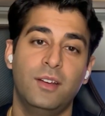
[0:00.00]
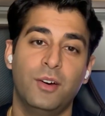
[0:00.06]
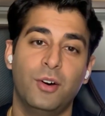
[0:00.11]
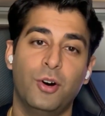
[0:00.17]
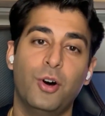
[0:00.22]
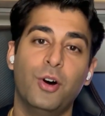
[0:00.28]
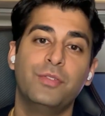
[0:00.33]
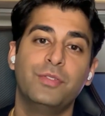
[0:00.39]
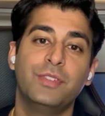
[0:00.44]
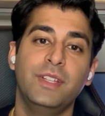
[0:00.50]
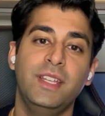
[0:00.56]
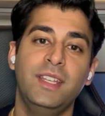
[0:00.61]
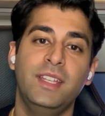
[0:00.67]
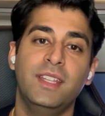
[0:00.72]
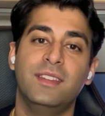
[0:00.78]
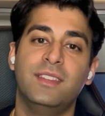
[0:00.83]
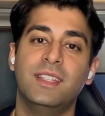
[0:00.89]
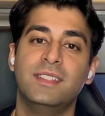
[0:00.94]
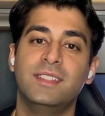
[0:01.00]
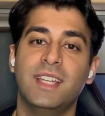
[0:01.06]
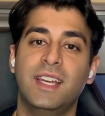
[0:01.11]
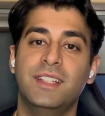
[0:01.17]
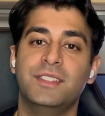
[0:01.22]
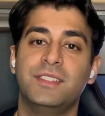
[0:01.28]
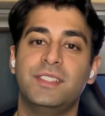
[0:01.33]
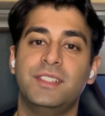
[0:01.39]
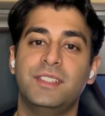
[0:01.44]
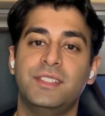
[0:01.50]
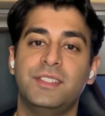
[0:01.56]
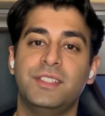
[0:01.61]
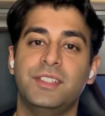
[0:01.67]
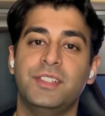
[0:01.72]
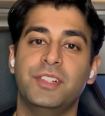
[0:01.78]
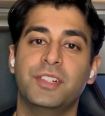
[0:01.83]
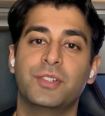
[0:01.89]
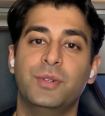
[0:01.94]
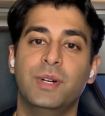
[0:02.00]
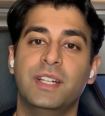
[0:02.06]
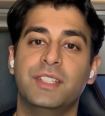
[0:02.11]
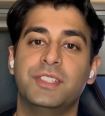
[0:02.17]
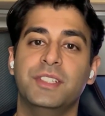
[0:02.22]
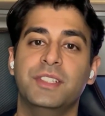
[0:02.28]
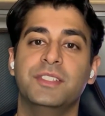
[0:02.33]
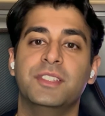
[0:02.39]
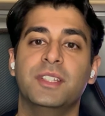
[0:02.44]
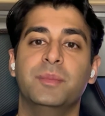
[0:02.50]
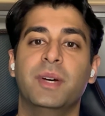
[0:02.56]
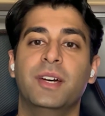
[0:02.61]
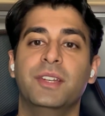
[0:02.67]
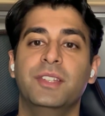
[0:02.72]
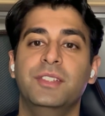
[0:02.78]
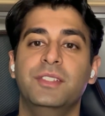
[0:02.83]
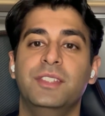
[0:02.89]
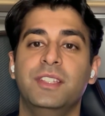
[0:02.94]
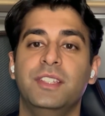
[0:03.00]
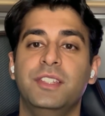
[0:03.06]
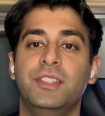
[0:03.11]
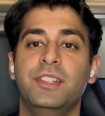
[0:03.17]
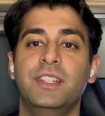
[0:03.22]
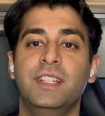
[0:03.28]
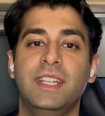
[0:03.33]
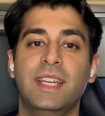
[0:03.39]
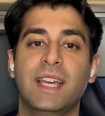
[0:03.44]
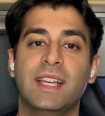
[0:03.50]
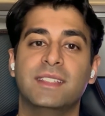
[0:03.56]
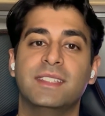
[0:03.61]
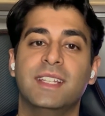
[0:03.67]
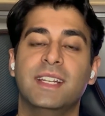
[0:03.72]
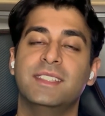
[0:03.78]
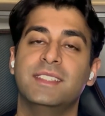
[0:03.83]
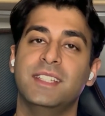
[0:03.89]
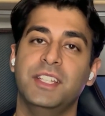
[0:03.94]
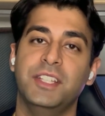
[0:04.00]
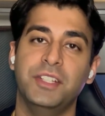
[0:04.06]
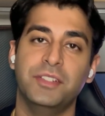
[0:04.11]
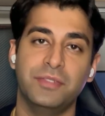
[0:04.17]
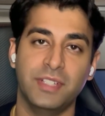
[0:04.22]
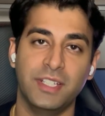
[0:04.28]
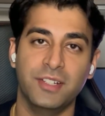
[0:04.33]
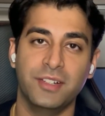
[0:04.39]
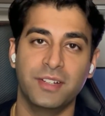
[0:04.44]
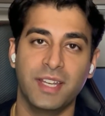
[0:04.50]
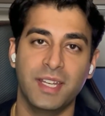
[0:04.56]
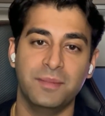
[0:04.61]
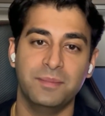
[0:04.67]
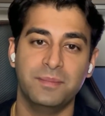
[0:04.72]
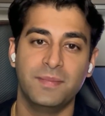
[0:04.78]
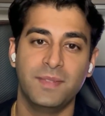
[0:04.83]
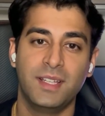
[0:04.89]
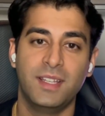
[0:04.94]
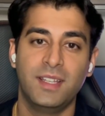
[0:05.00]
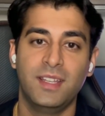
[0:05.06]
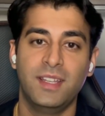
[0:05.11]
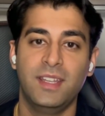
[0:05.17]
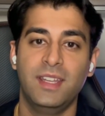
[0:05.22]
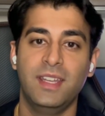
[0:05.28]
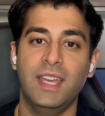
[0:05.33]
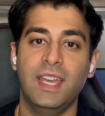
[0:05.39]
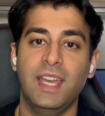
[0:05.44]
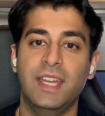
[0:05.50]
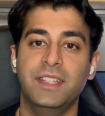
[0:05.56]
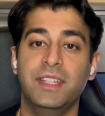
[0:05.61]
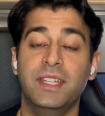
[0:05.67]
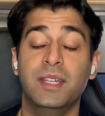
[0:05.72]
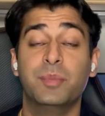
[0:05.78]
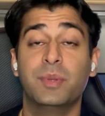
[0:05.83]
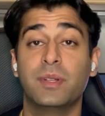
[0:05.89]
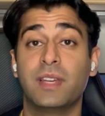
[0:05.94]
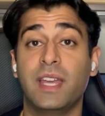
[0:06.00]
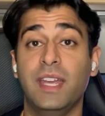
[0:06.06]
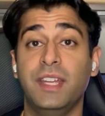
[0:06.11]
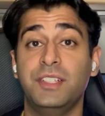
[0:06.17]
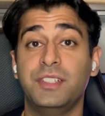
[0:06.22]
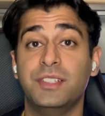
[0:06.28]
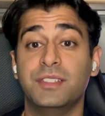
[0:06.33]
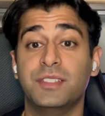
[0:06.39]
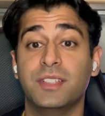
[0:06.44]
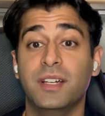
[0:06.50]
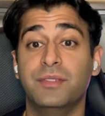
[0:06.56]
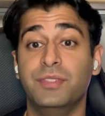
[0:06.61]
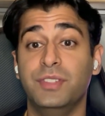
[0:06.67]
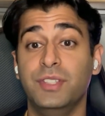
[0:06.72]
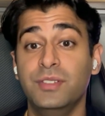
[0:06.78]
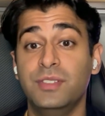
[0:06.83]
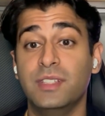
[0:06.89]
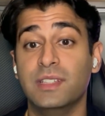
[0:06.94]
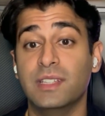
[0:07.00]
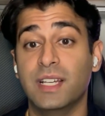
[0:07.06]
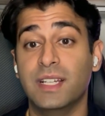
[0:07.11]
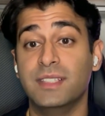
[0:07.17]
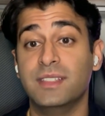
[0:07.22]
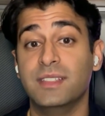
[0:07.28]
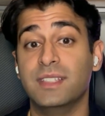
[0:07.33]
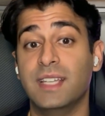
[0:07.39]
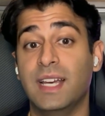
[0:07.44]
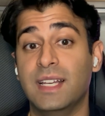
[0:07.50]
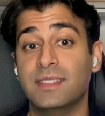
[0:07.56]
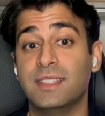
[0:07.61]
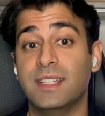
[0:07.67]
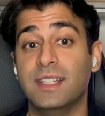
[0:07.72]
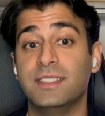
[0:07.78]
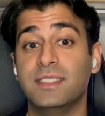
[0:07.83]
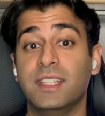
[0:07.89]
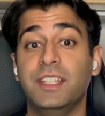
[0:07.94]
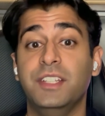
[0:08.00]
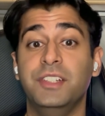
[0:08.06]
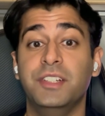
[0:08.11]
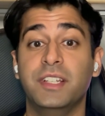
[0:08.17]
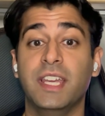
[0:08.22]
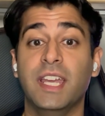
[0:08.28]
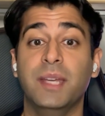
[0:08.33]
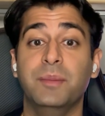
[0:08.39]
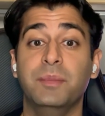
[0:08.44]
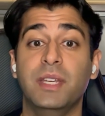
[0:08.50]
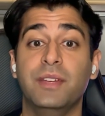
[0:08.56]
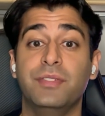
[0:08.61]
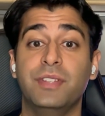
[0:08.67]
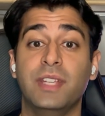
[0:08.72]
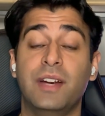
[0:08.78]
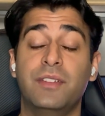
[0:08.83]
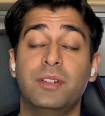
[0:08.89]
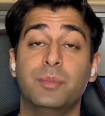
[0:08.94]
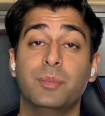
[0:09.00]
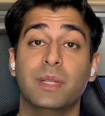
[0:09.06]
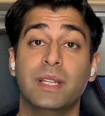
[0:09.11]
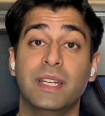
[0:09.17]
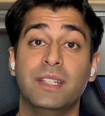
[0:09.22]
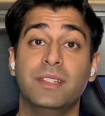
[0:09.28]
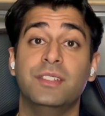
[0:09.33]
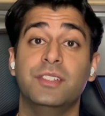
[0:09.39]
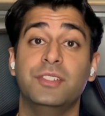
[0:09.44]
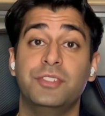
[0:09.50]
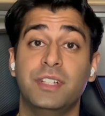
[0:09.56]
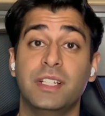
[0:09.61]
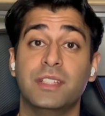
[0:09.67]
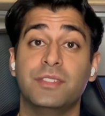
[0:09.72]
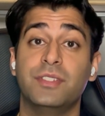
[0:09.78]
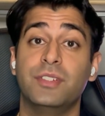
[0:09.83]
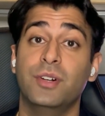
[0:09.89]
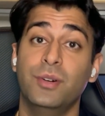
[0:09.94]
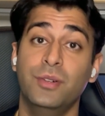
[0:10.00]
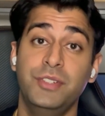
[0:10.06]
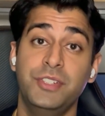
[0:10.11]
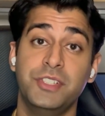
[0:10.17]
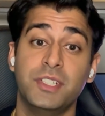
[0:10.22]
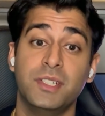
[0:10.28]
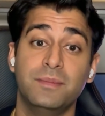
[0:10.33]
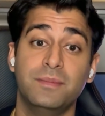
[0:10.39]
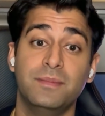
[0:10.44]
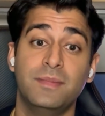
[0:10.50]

Hopefully, this answers your questions about using Unity assets in your video game and the implications of using licensed assets in your game if you ever plan to transfer ownership.